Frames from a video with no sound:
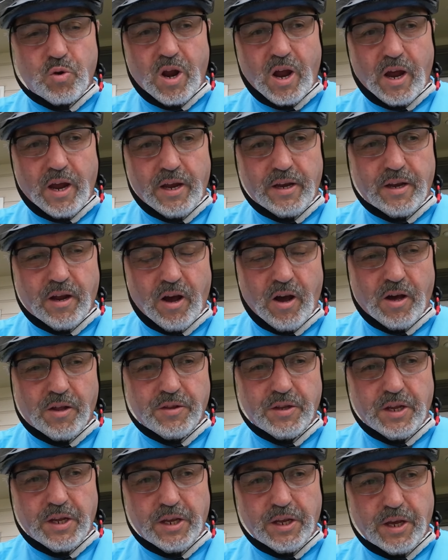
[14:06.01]
ride
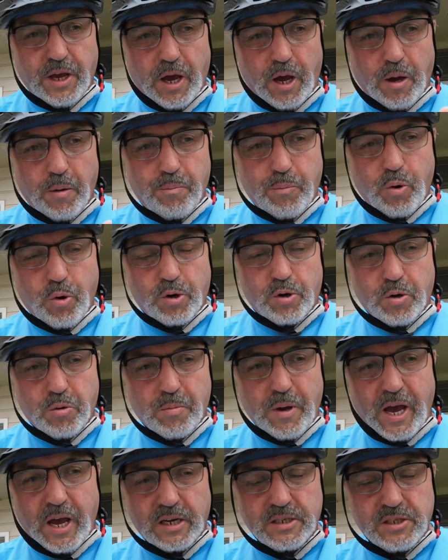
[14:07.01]
on the uh, Porto
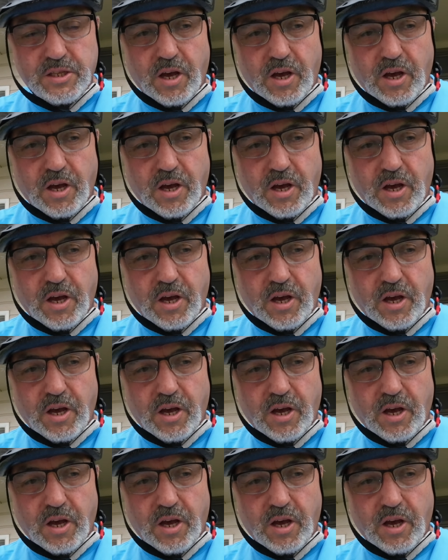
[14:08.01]
Max,